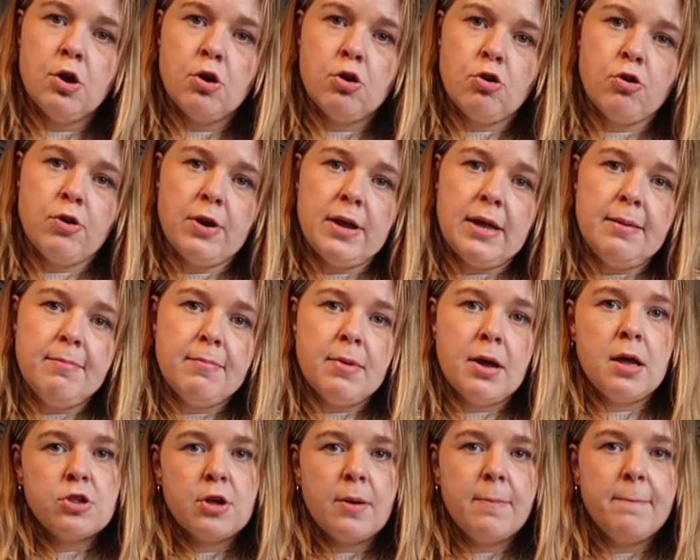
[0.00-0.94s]
cream
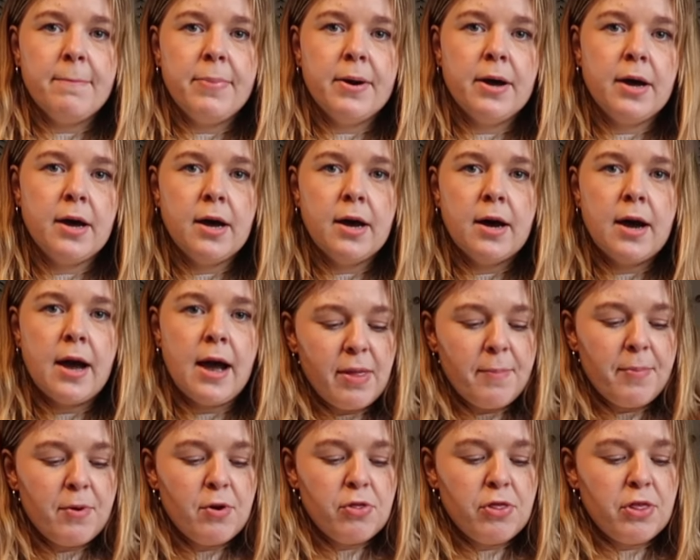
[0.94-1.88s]
jumper
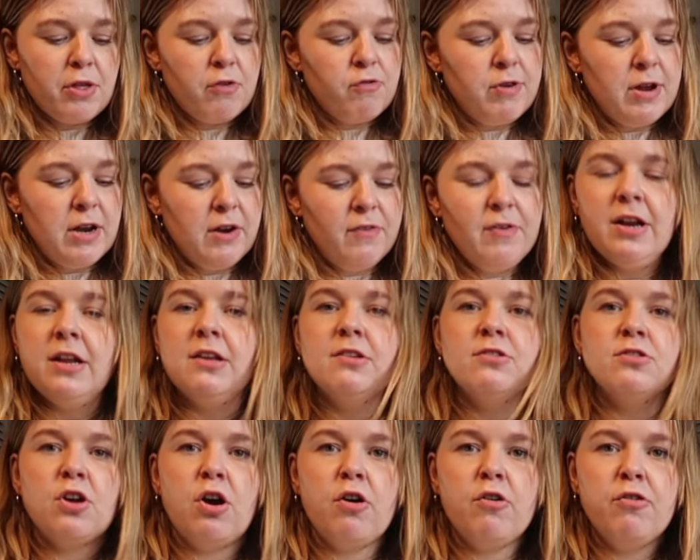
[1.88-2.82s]
they're both a really really
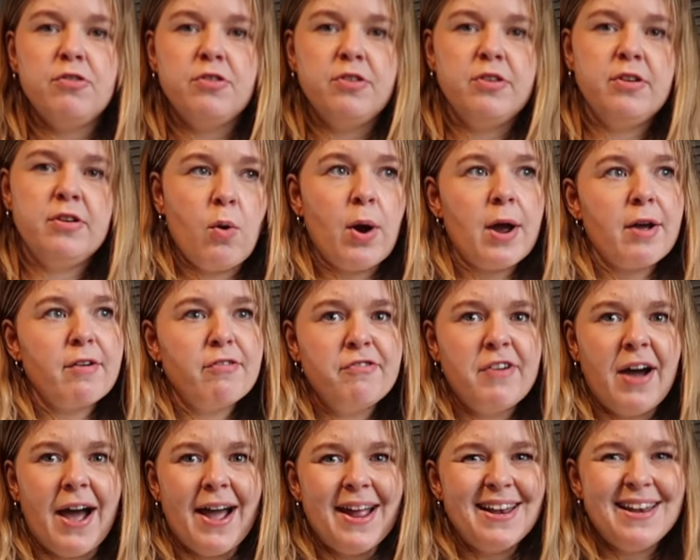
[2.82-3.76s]
soft quite
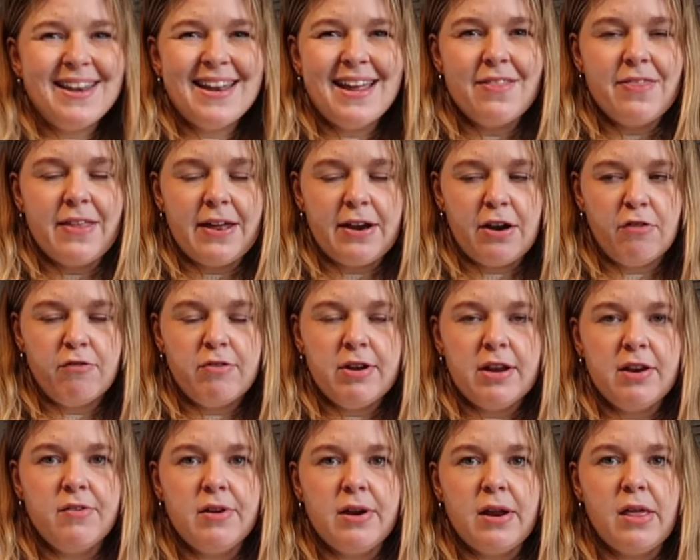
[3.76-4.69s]
fine knit they're not
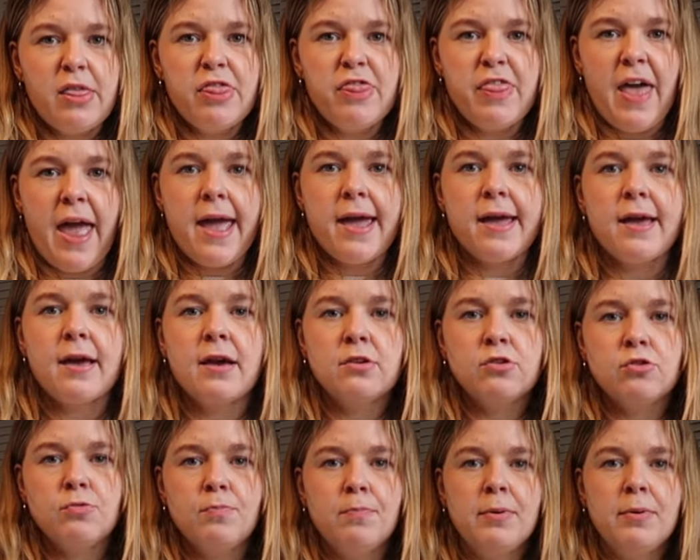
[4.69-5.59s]
really really thick